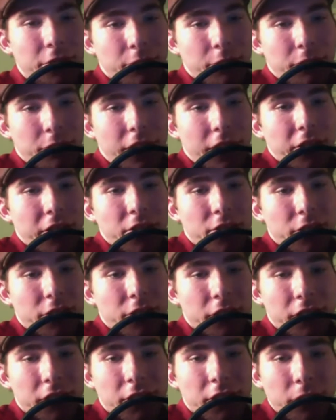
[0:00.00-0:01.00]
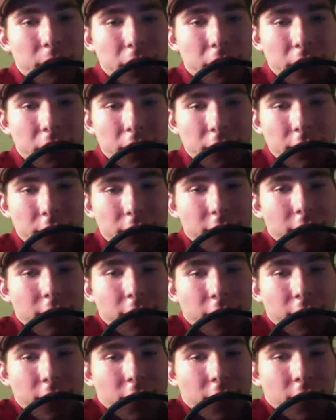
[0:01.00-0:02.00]
mine is just going to be
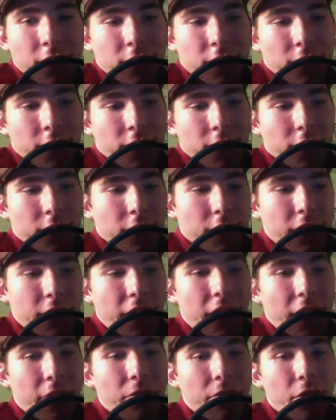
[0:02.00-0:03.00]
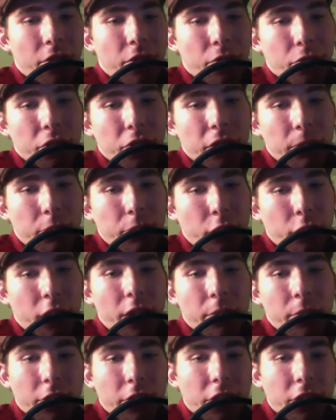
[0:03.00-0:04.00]
you have the three
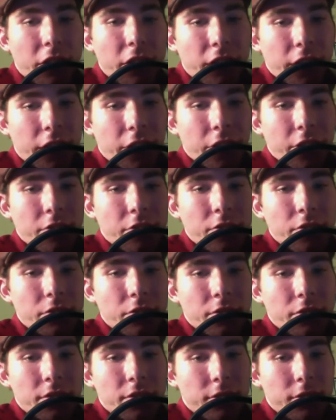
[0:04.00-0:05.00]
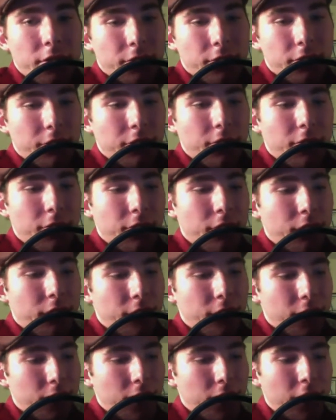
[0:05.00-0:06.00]
primary characters
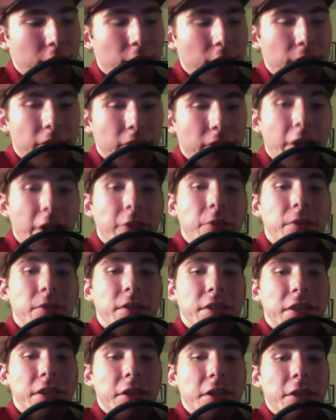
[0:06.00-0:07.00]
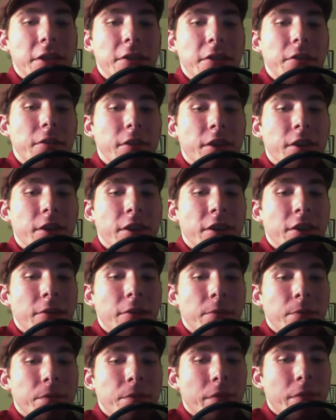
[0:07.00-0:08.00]
in the final scene.
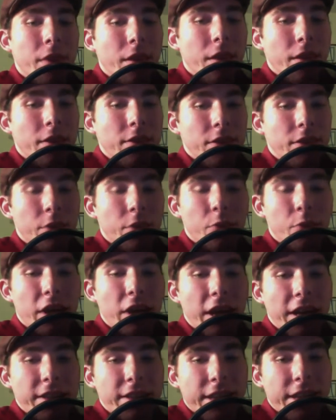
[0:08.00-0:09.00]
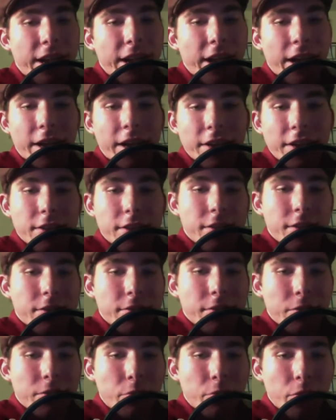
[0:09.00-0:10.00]
Someone has to act
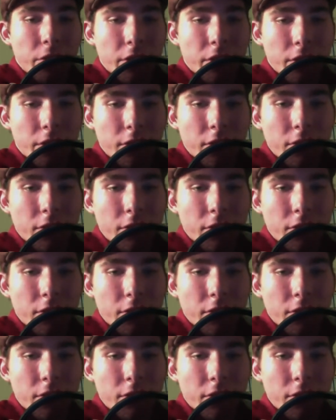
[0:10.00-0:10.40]
with